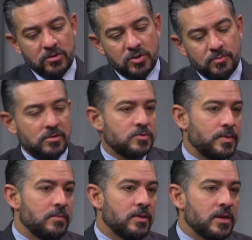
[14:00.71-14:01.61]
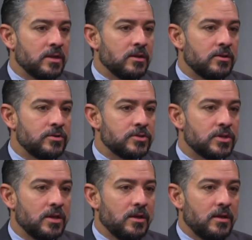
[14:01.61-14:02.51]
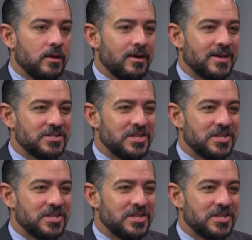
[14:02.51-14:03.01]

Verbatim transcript: has spent many years as an